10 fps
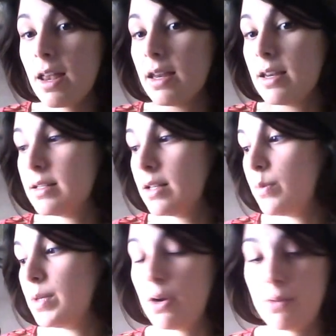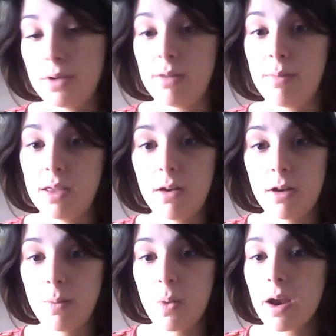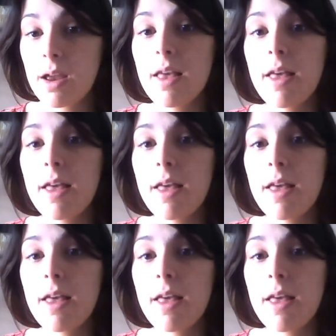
and until we don't need to be there anymore.